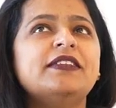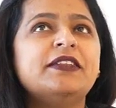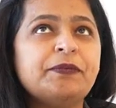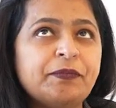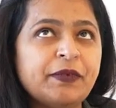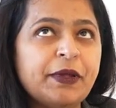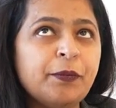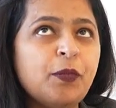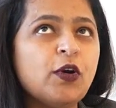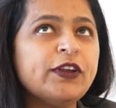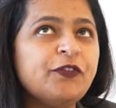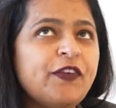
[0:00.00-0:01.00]
The
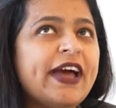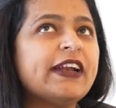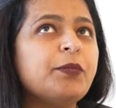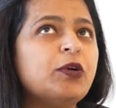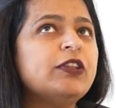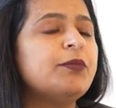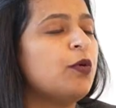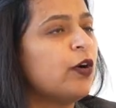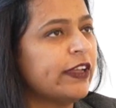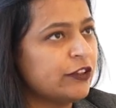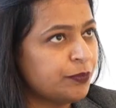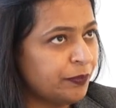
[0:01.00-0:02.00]
important fact about the
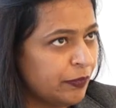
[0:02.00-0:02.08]
mortgage